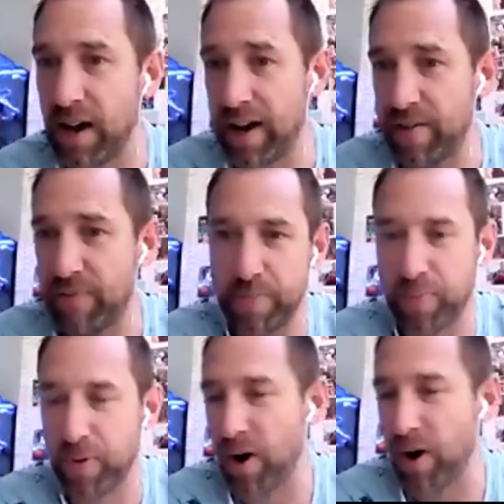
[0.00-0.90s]
and if we
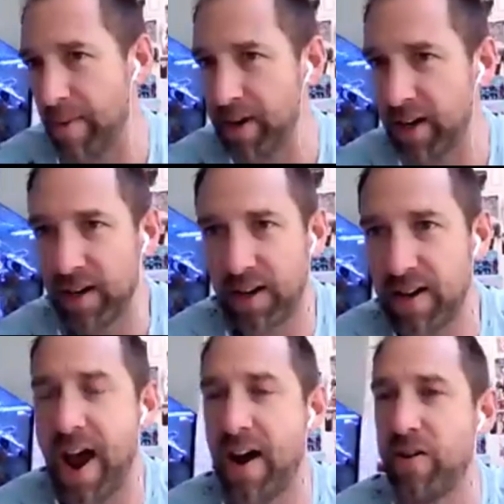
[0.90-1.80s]
program it in
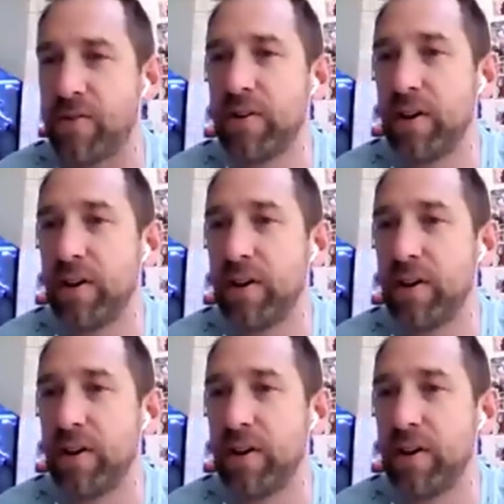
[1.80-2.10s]
now,